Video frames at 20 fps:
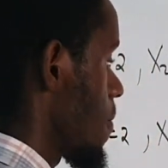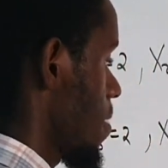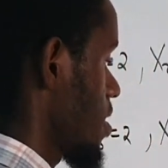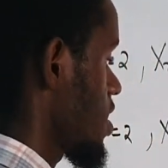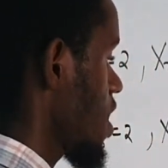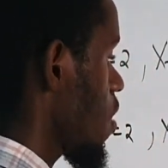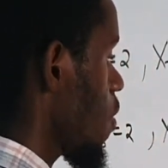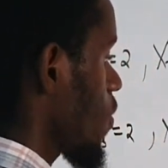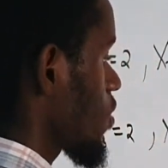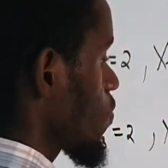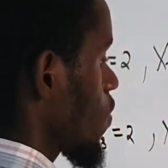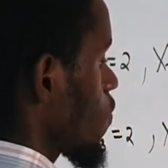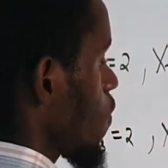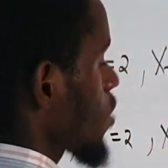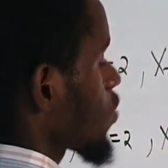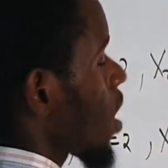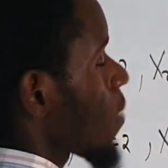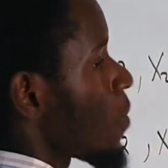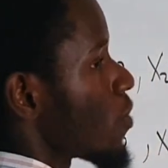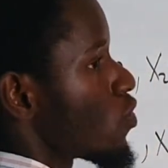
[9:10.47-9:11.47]
But now what
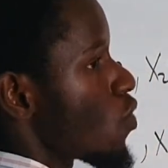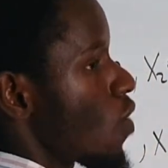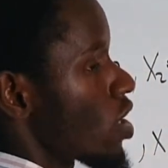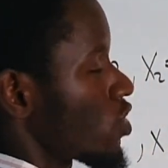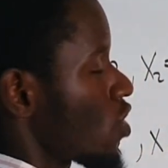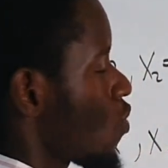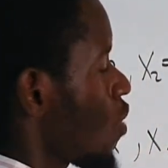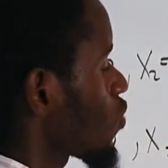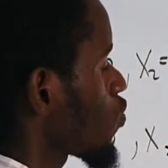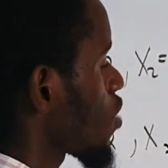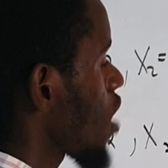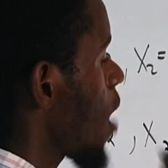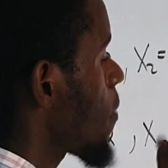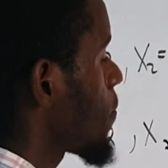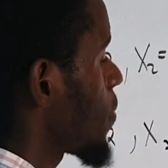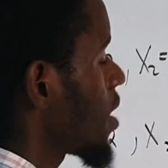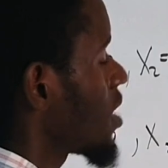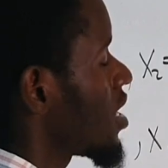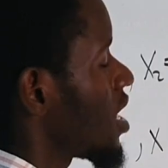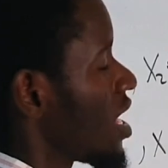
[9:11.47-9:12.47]
would
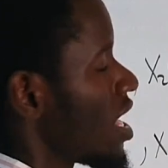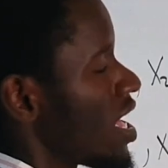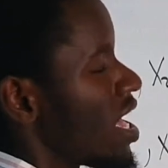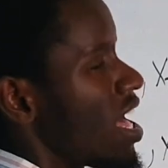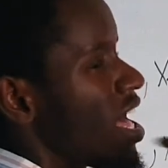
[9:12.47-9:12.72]
happen